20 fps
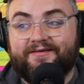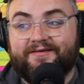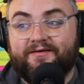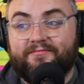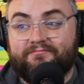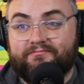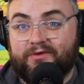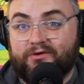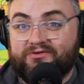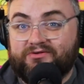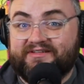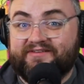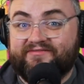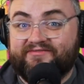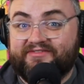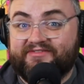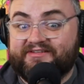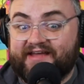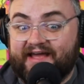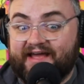most
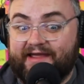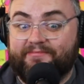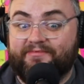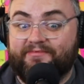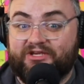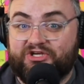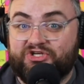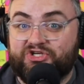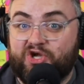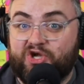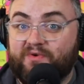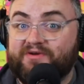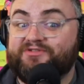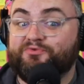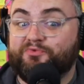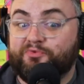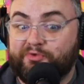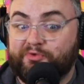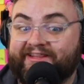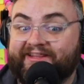of the time they show us
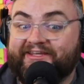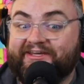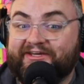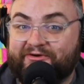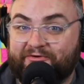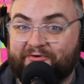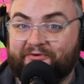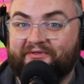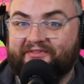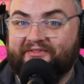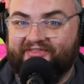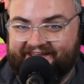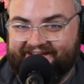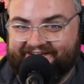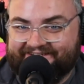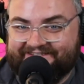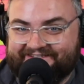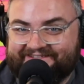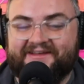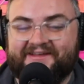really cool
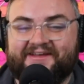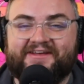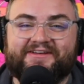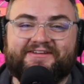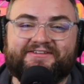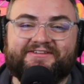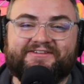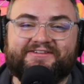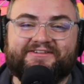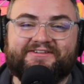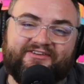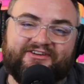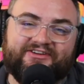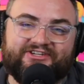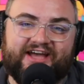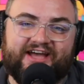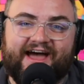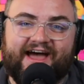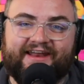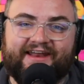things. So give it a
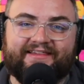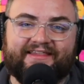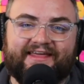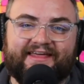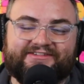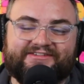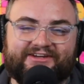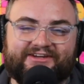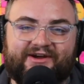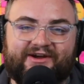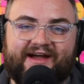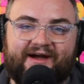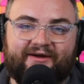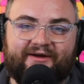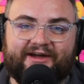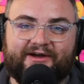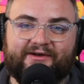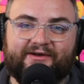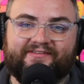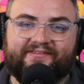shot. Let us know how
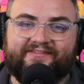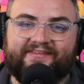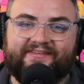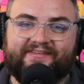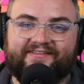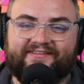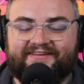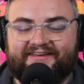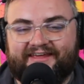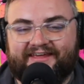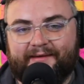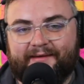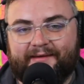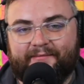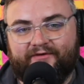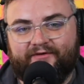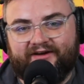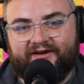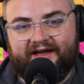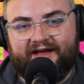it goes. Send us a DM
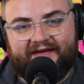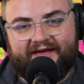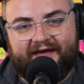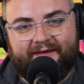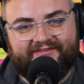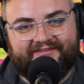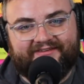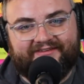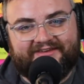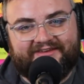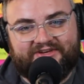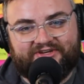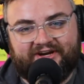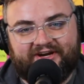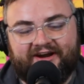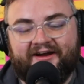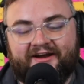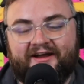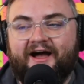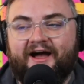over at That Music
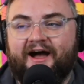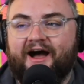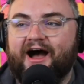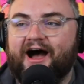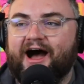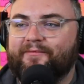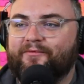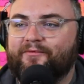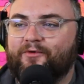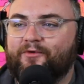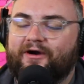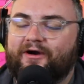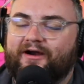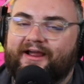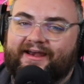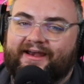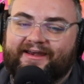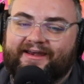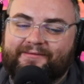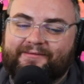Teacher, or
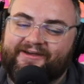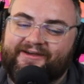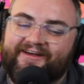an email,